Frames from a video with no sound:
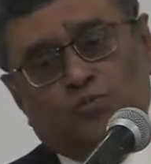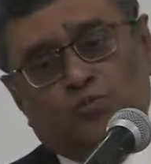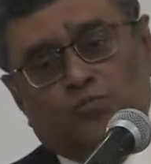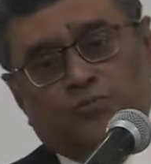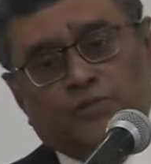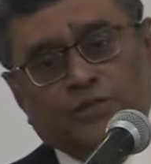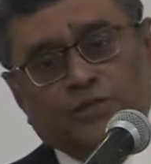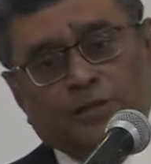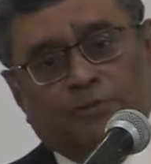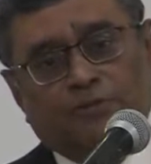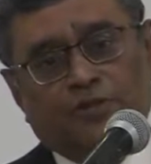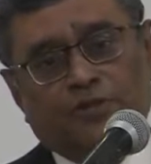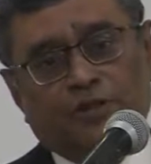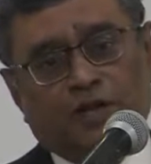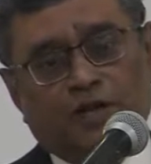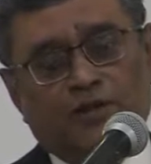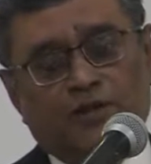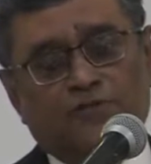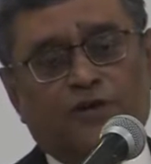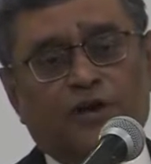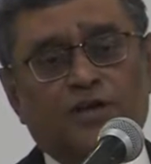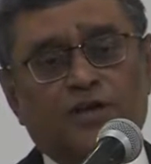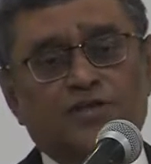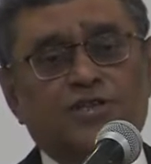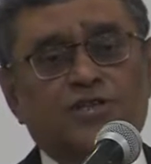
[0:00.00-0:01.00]
some of the
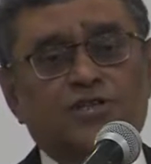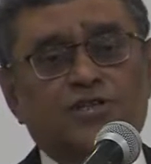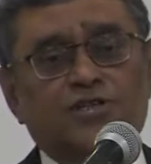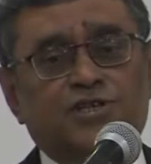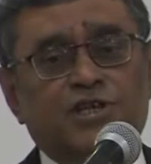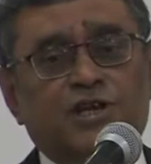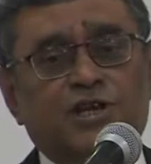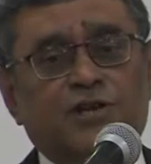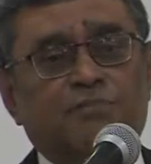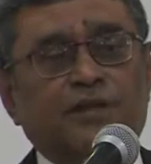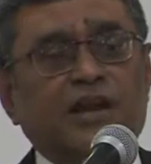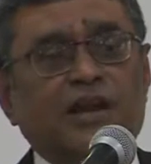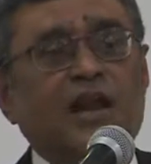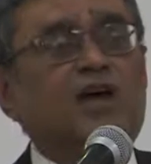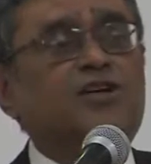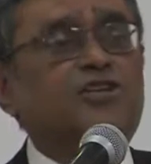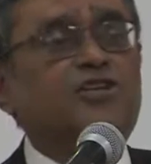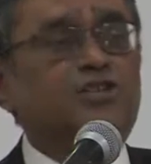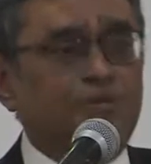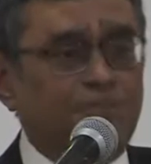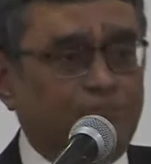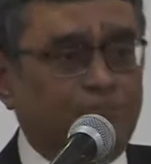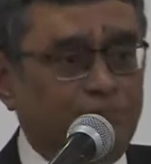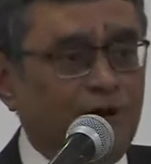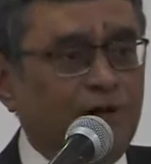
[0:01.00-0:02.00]
conversions in
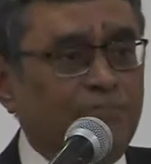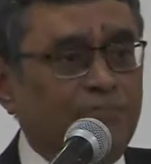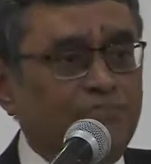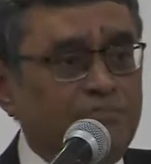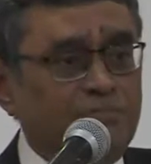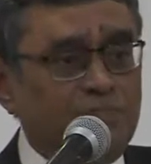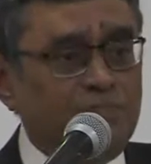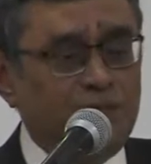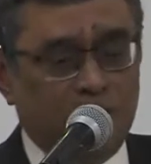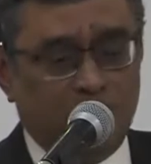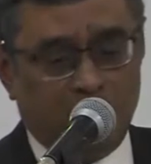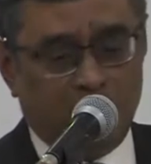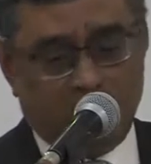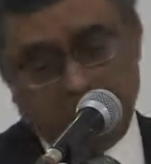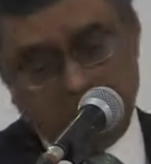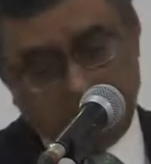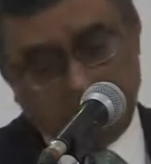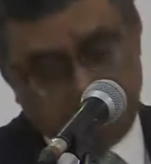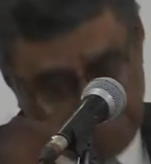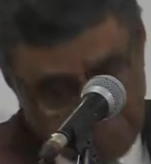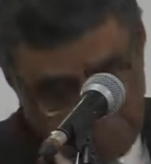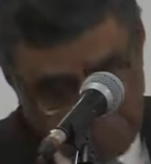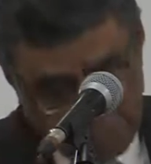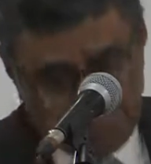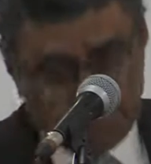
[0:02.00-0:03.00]
Minakshipuram
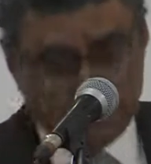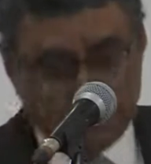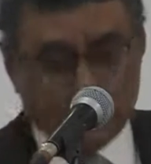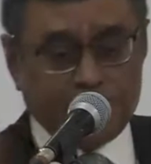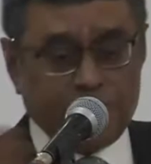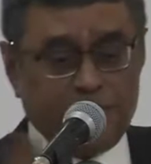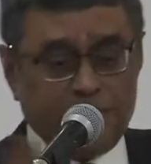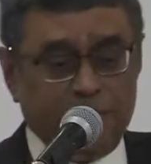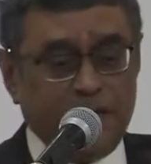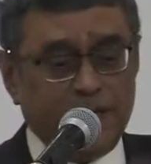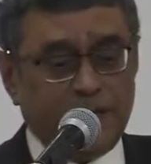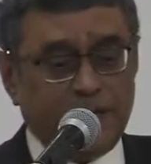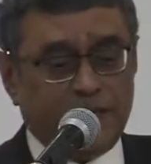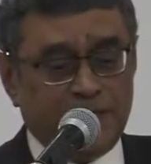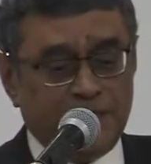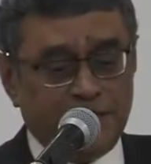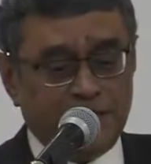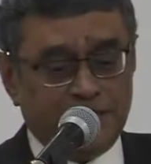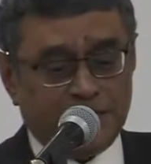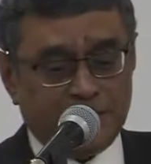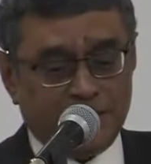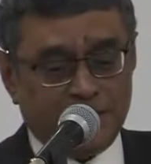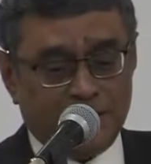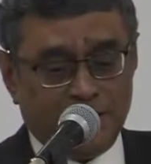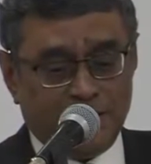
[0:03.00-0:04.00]
possibilities?